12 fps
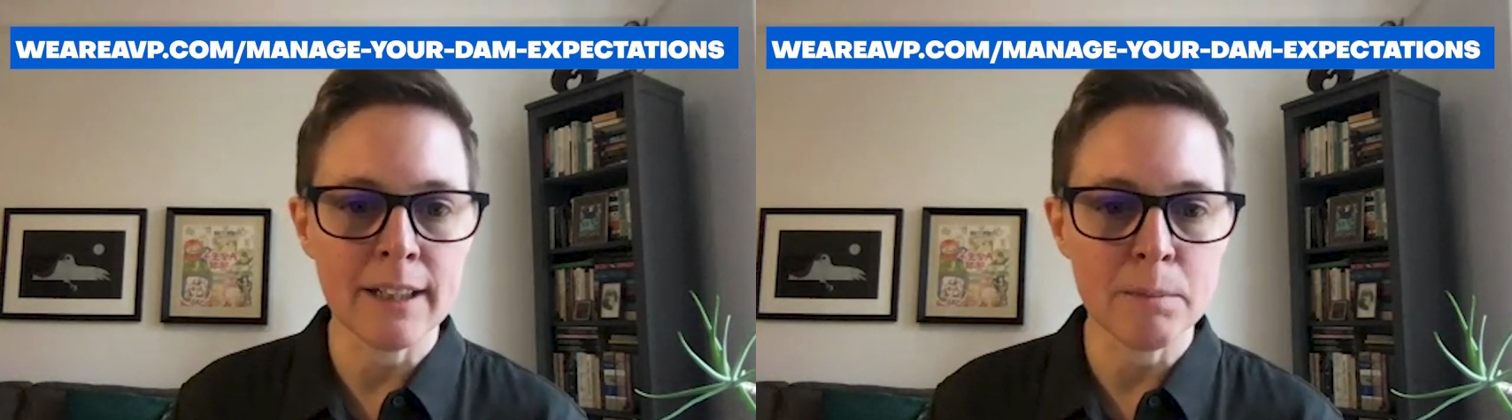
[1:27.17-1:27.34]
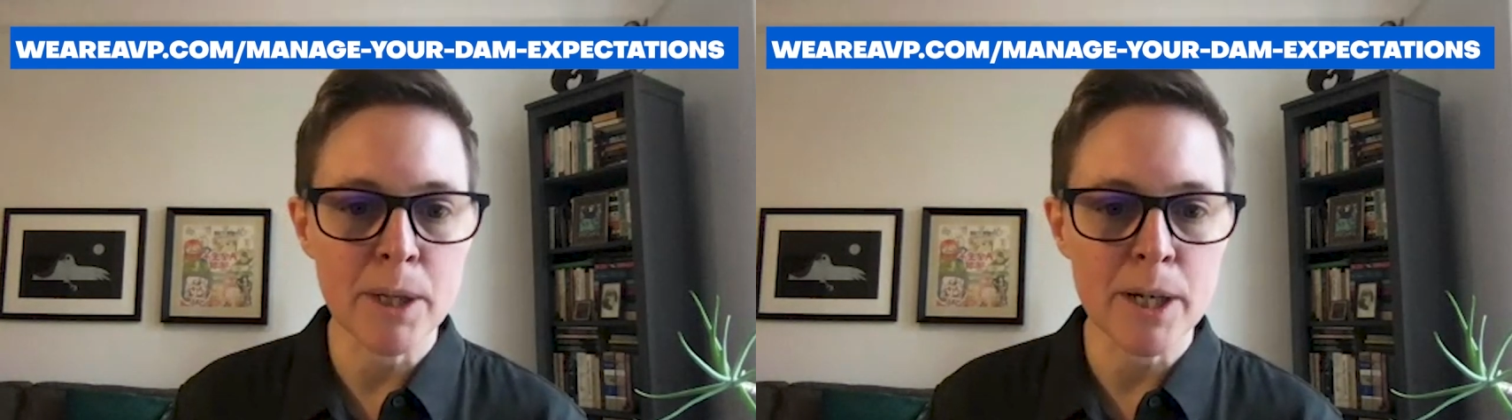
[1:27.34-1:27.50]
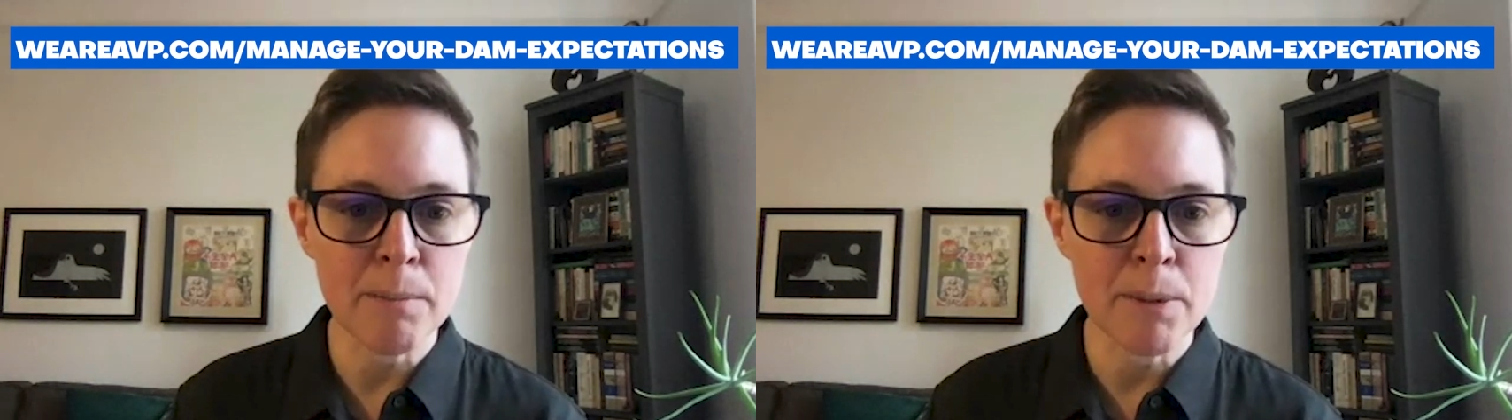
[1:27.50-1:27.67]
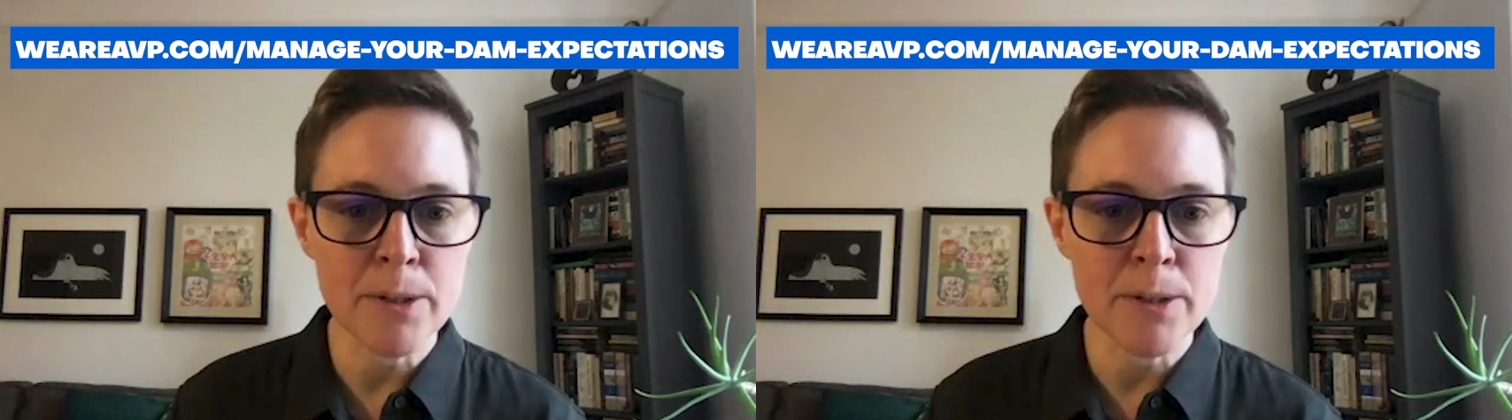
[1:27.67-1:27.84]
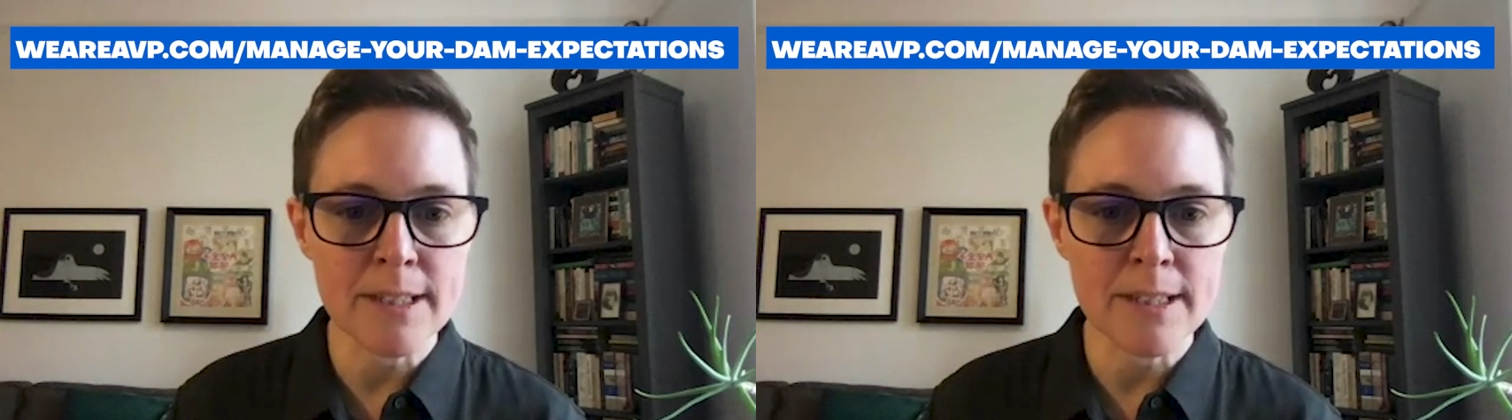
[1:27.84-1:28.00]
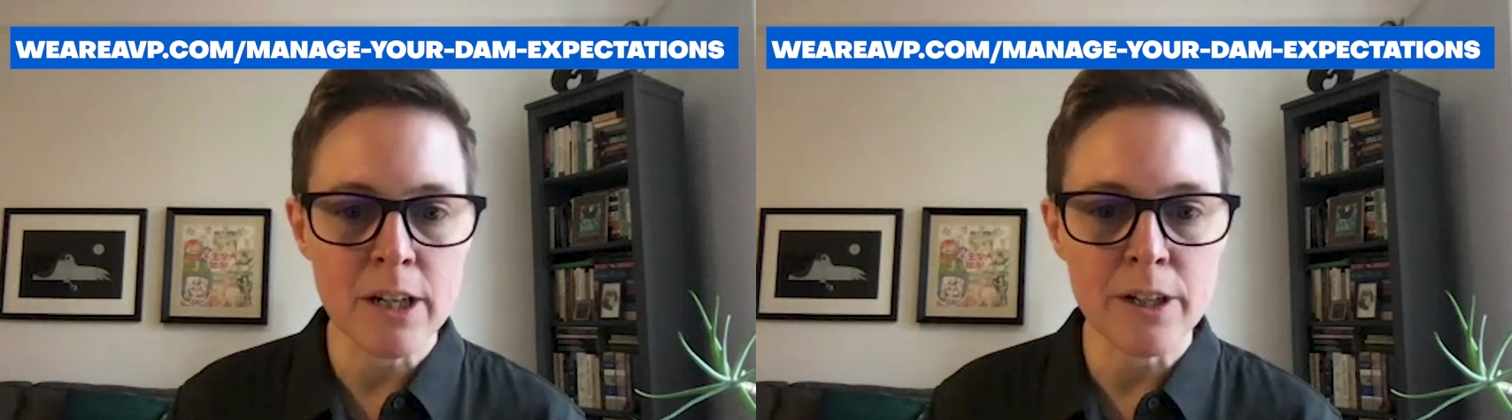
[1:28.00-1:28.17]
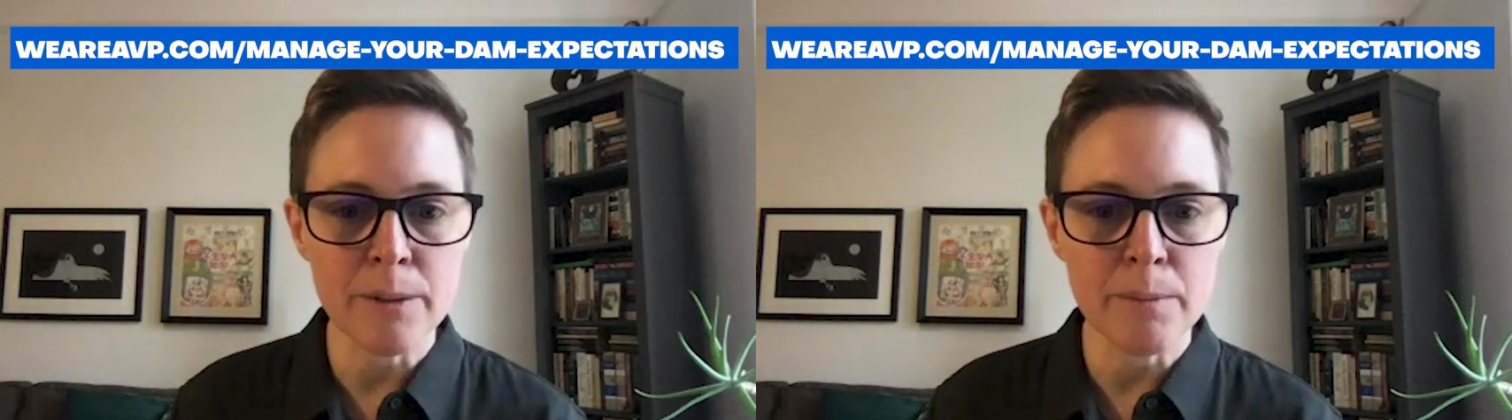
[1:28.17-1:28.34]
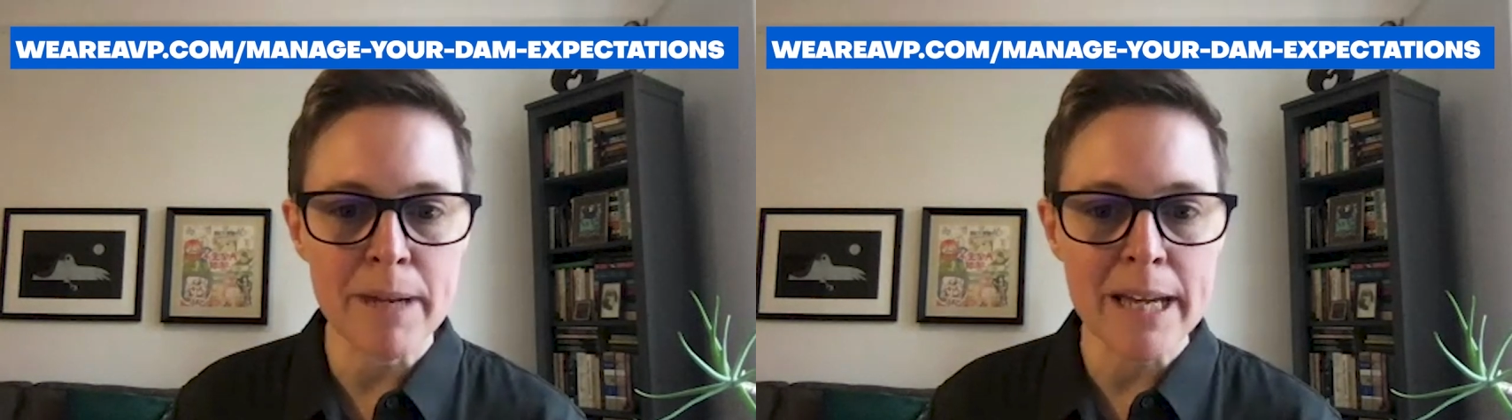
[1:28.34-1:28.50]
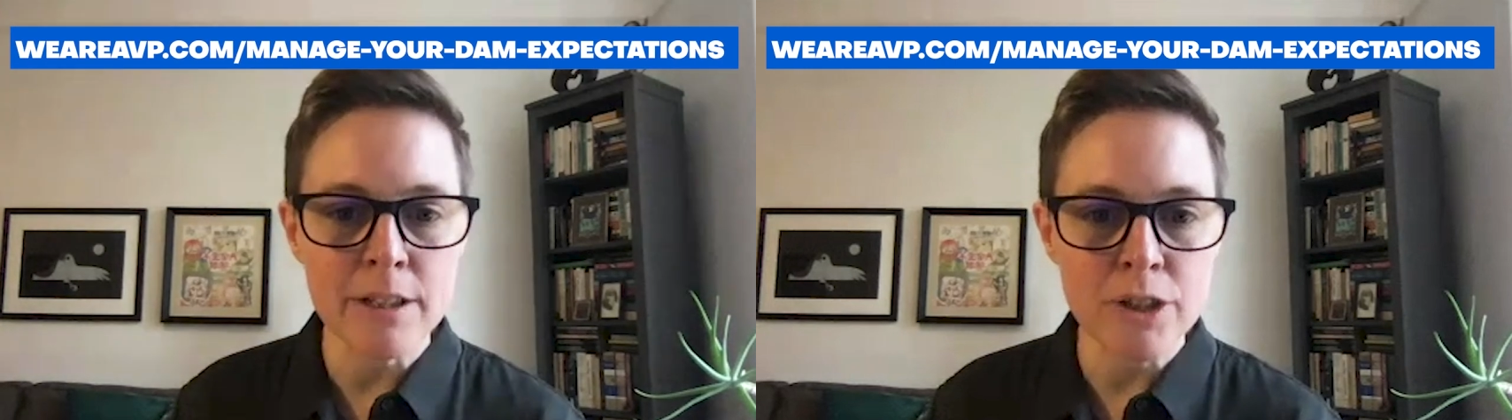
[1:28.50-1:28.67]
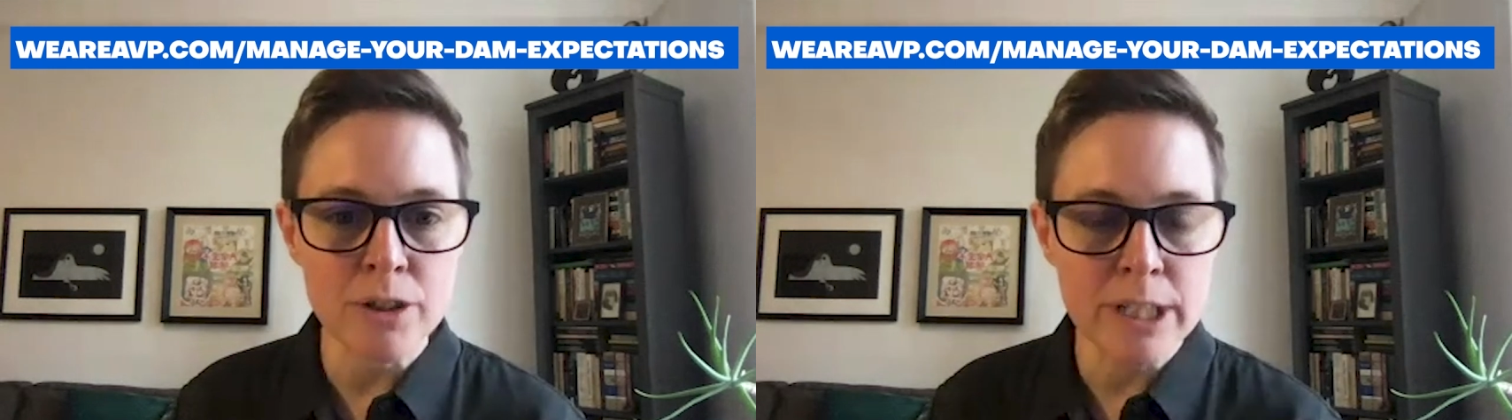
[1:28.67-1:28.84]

And the blog post is called Manage